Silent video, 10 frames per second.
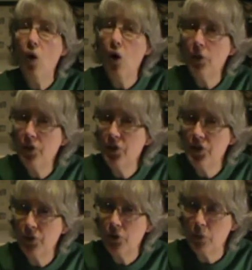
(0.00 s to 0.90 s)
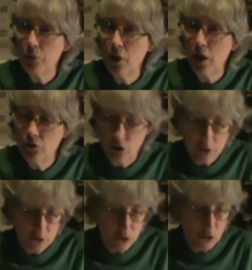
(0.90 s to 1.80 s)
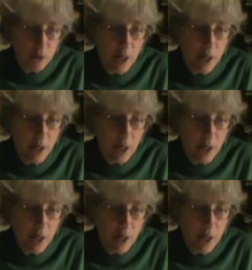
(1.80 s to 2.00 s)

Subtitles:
all of the different projects that you